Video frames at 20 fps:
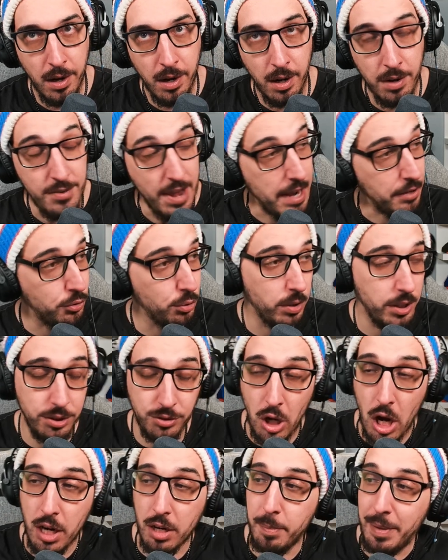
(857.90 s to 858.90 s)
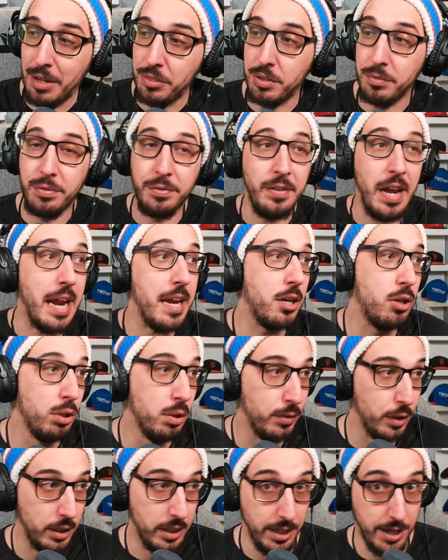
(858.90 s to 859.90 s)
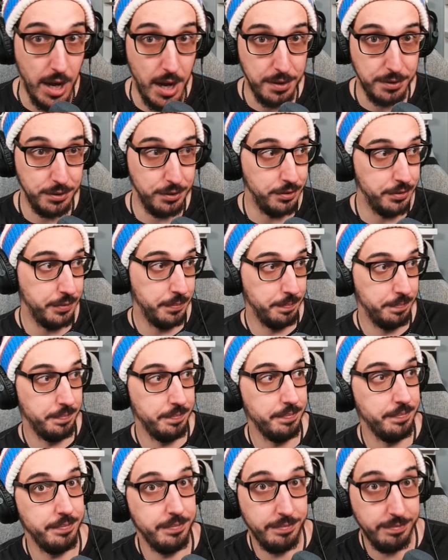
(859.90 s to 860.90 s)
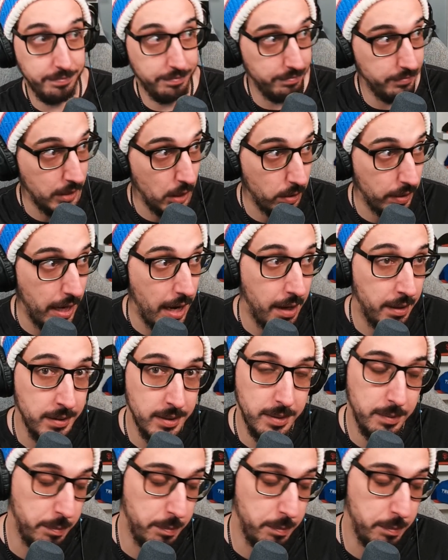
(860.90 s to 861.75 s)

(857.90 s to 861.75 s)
Next, we're going to talk about the Vancouver Canucks. Okay.